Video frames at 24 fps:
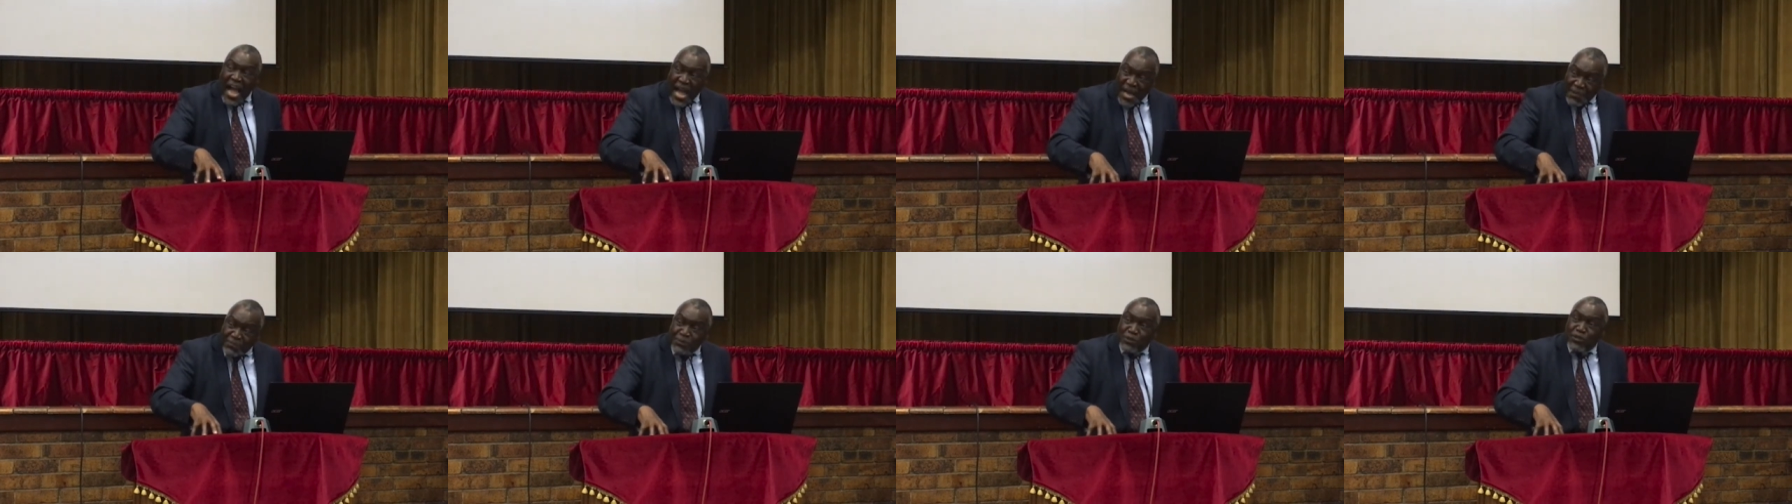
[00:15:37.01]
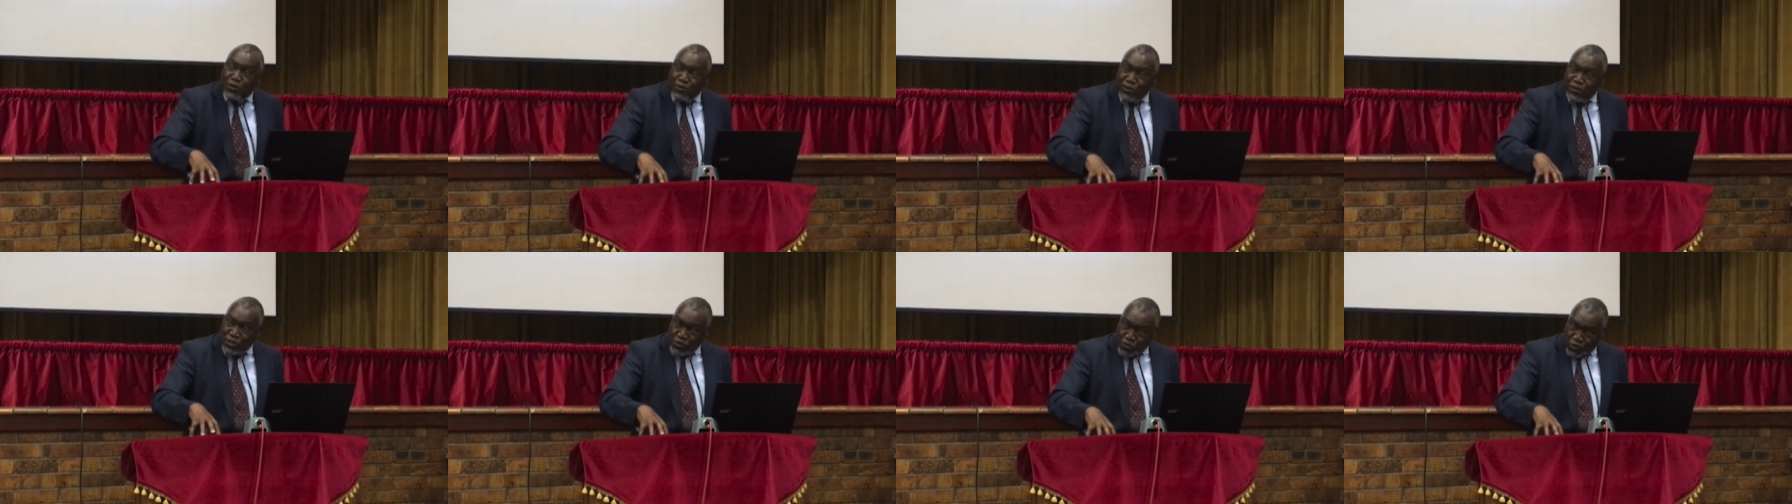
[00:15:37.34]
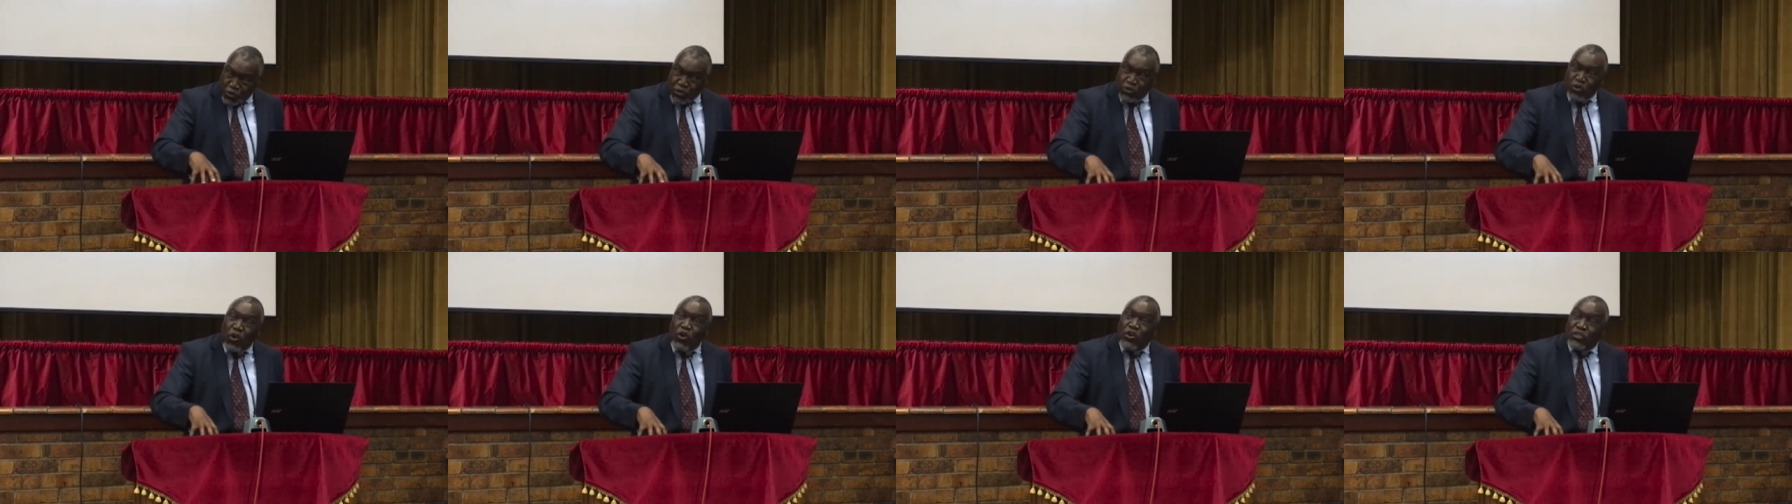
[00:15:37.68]
absolute
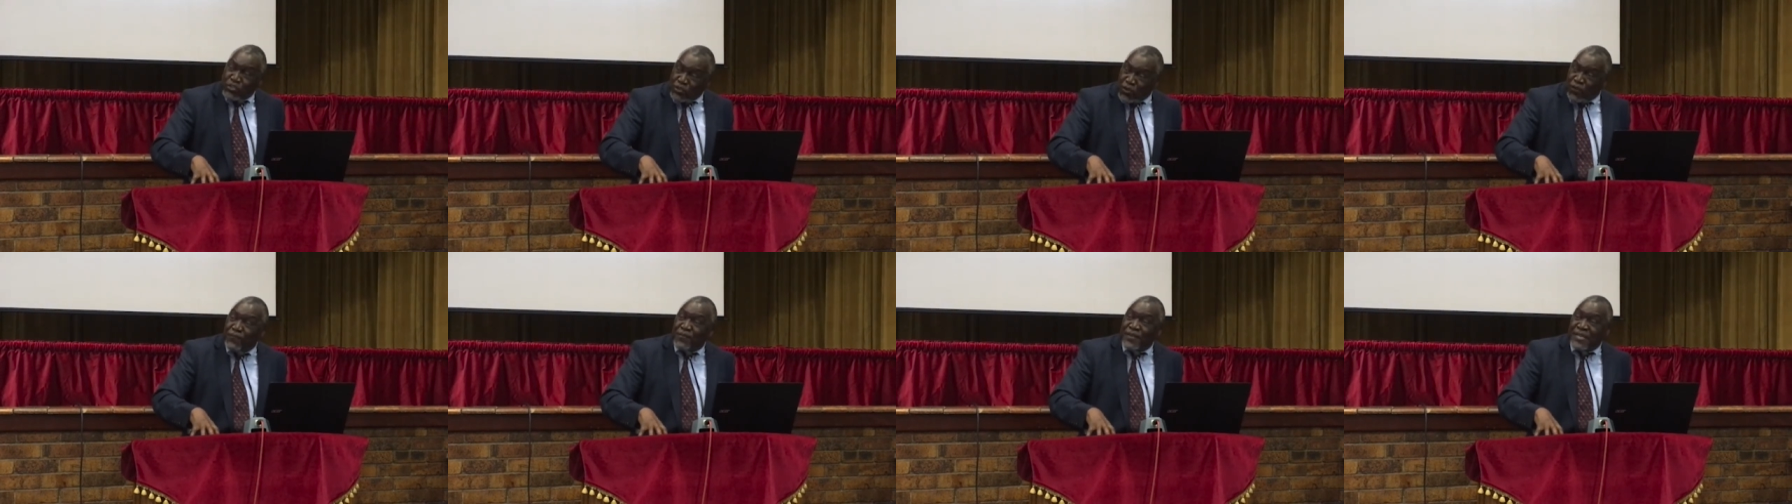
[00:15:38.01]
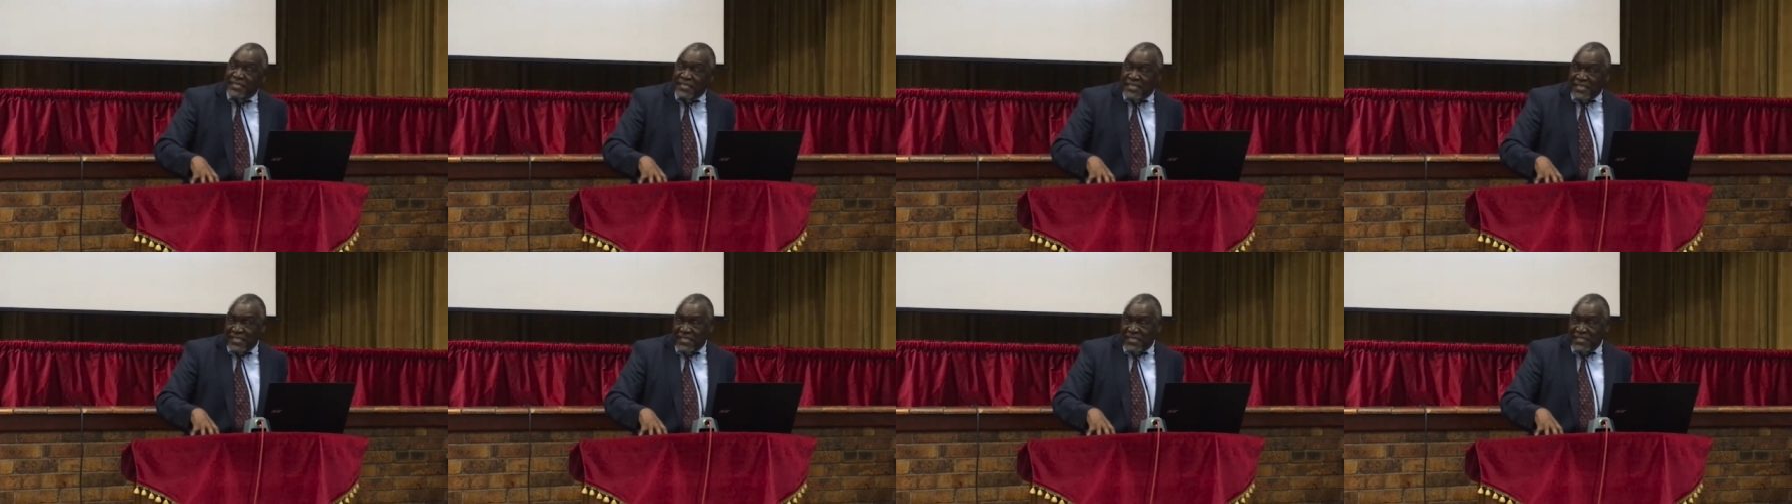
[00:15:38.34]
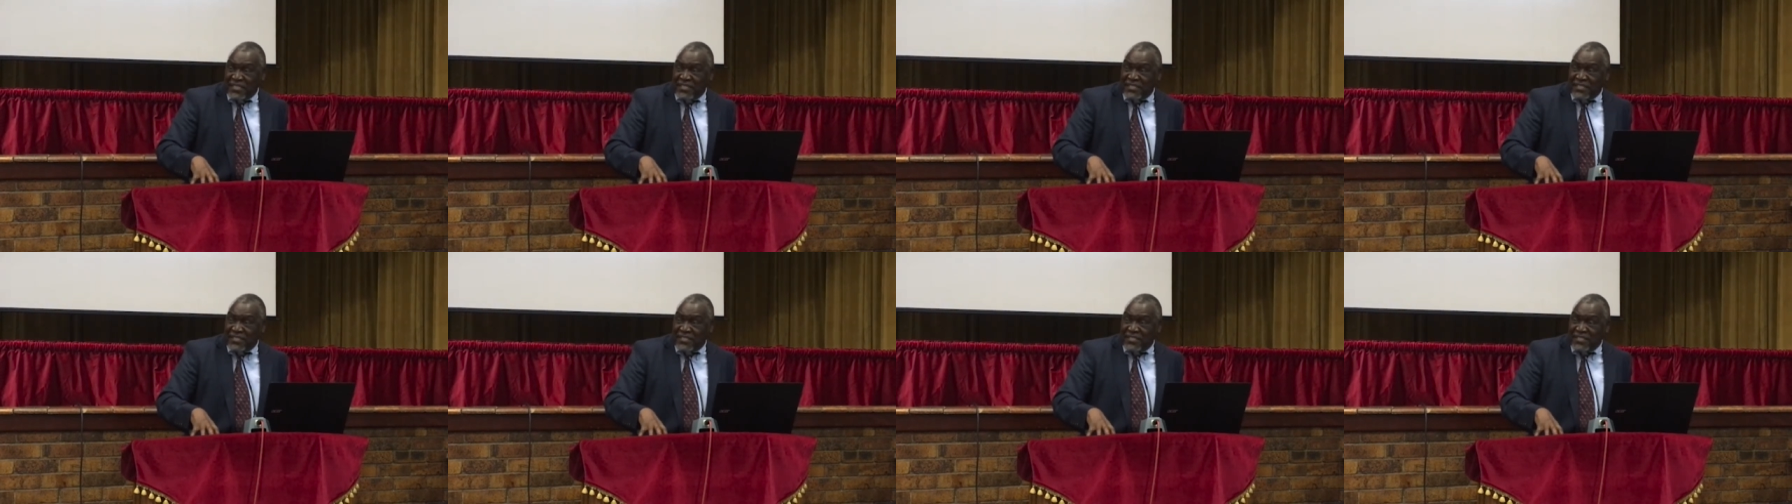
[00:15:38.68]
root cause of it,
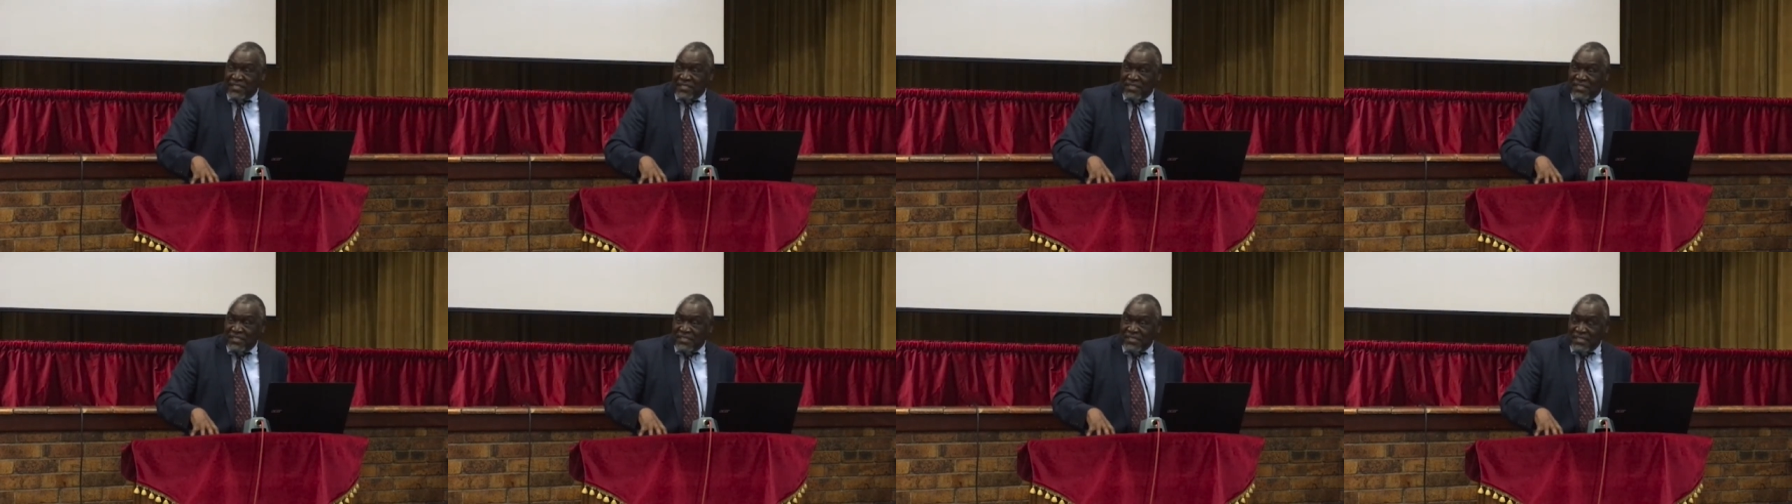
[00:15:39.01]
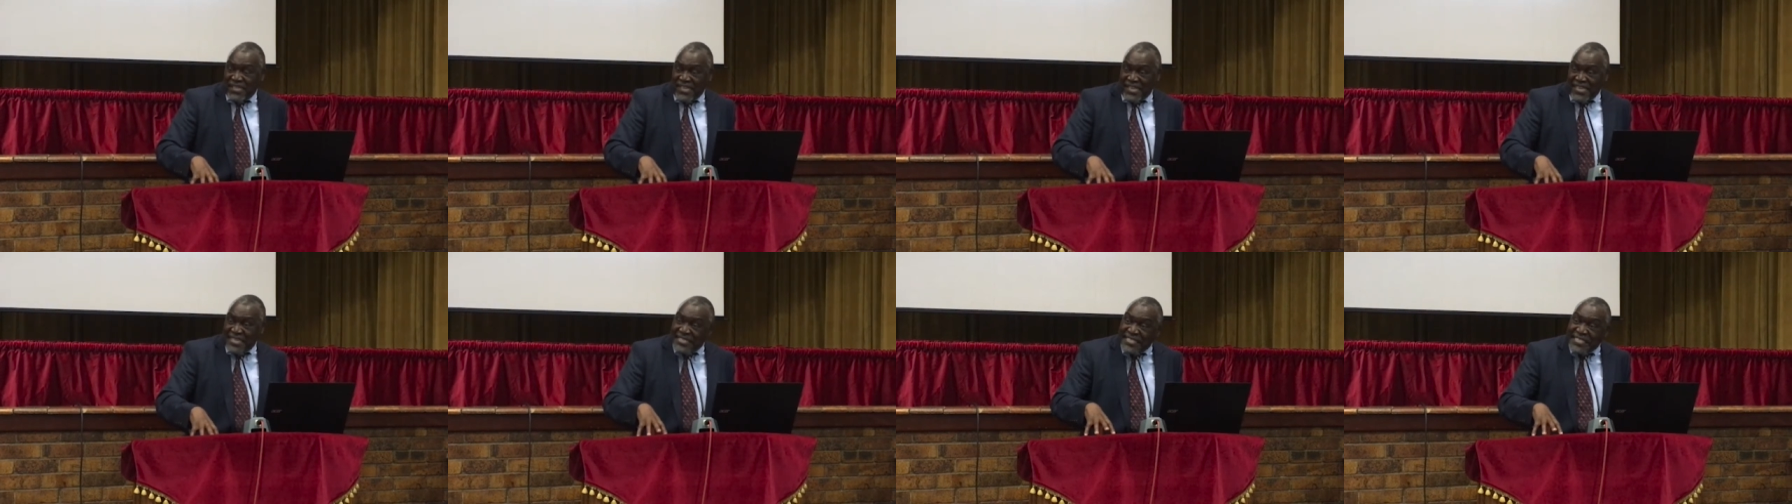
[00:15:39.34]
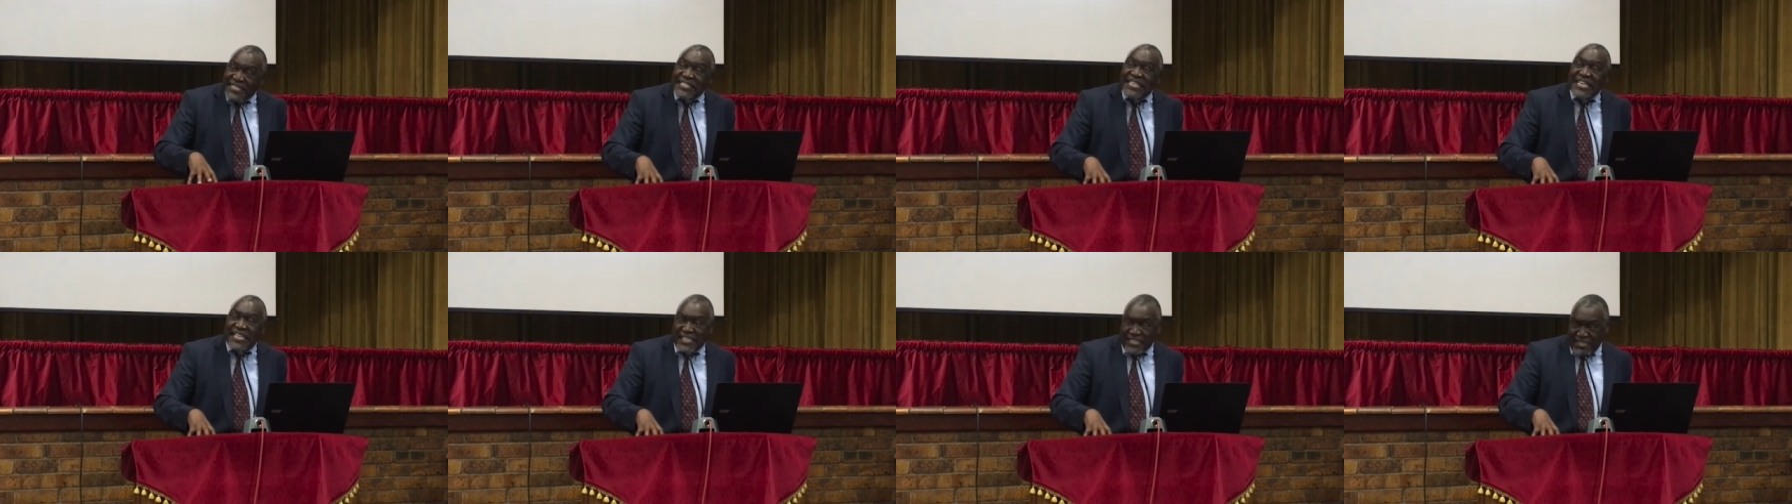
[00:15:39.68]

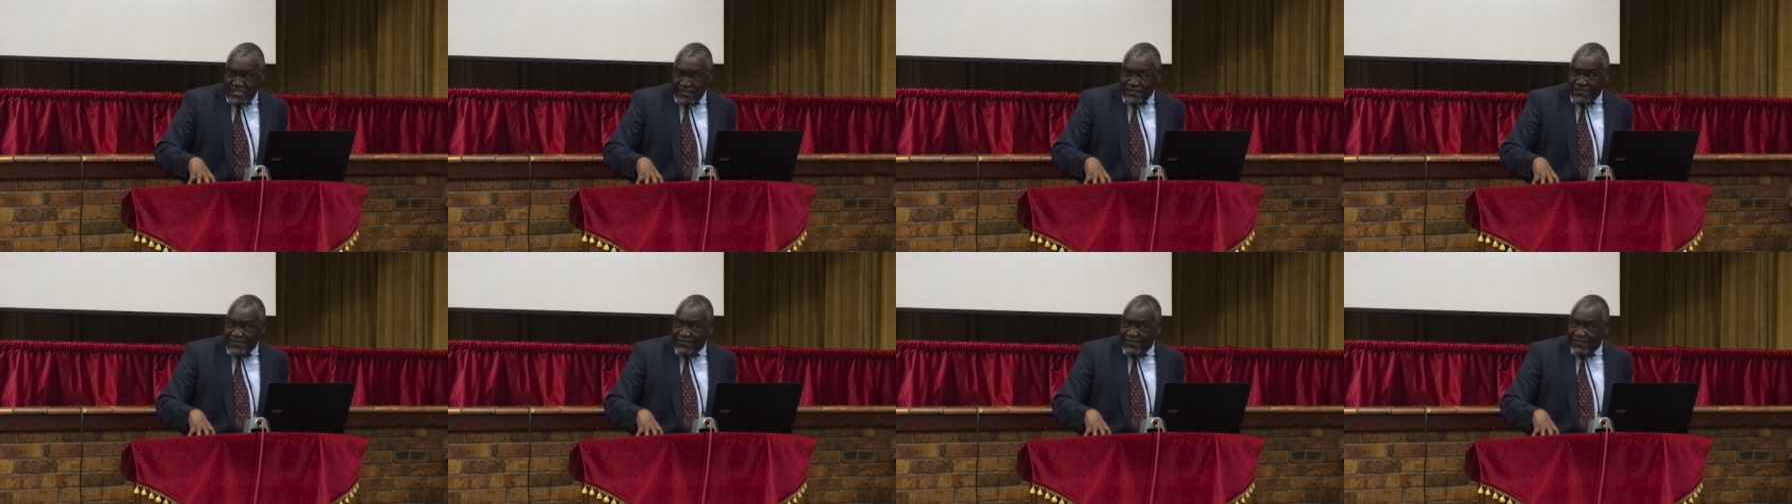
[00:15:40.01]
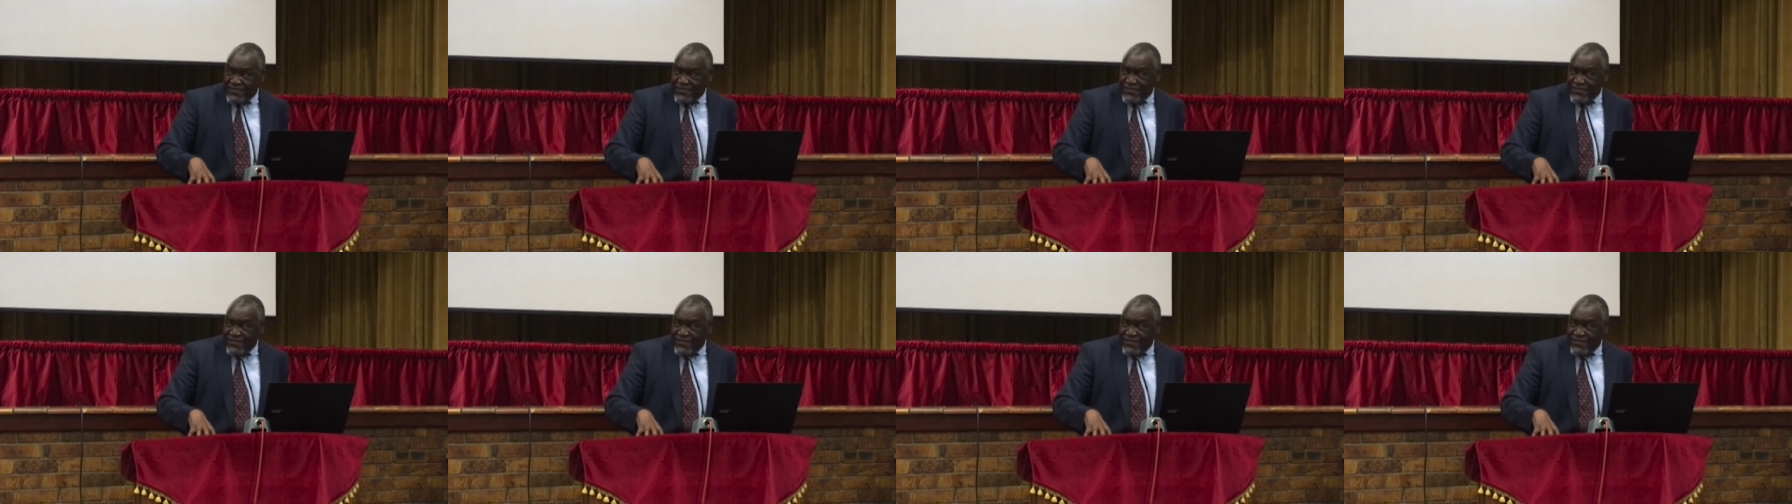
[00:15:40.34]
is sin.